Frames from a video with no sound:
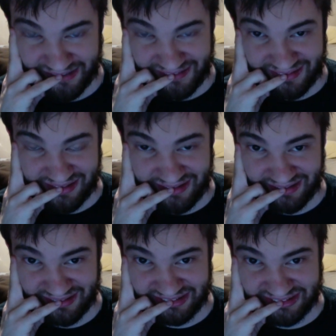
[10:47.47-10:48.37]
yeah,
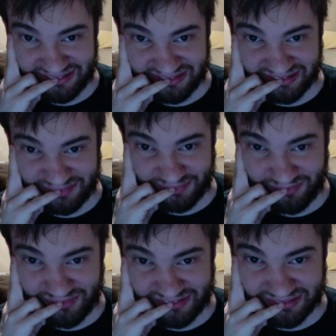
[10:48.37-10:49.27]
guys, that's pretty
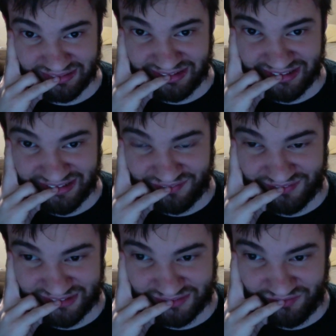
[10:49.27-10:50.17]
much all I have for
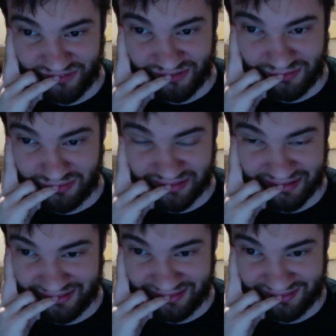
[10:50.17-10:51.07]
this review.
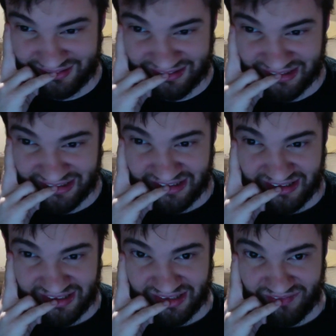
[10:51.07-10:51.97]
And
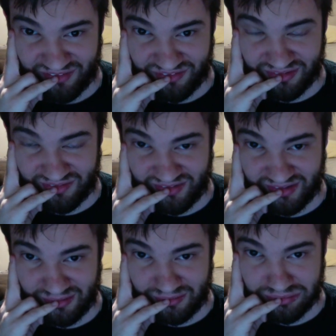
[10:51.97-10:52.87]
if you enjoyed the
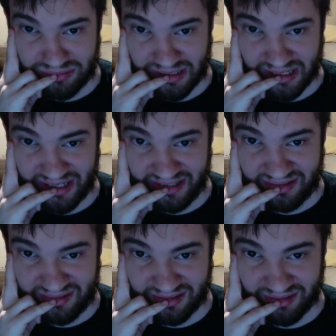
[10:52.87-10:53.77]
video,
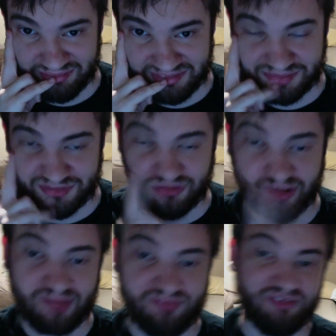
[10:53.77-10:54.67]
like, comment,
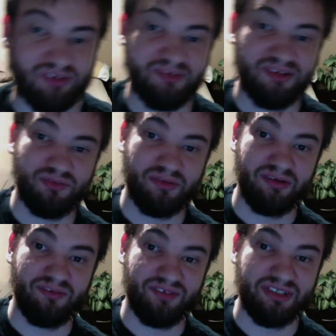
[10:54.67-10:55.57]
subscribe, follow me on Twitter
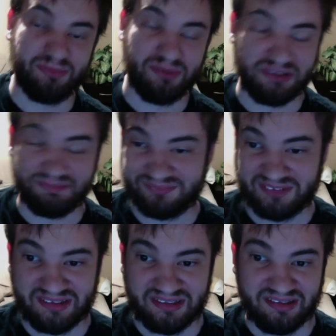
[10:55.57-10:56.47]
and Facebook.
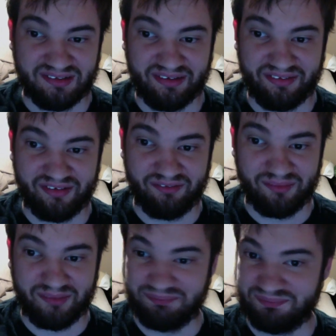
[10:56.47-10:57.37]
Death Knight of
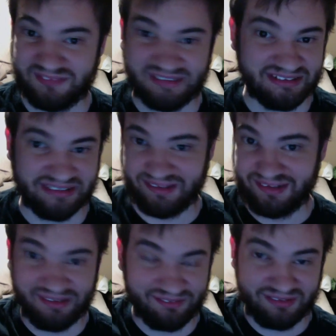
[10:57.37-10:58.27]
Anime, signing
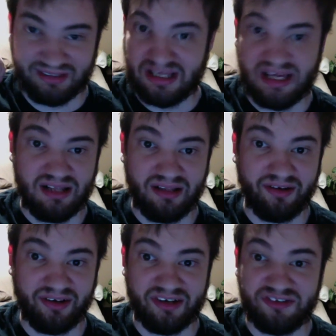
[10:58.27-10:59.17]
off.
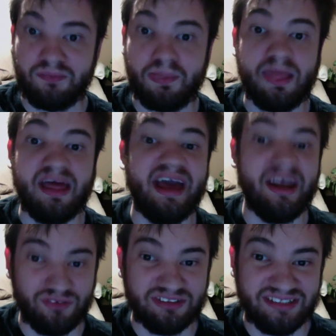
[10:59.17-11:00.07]
Later, guys.
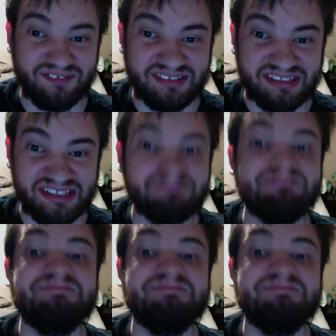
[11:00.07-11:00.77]
Android 17,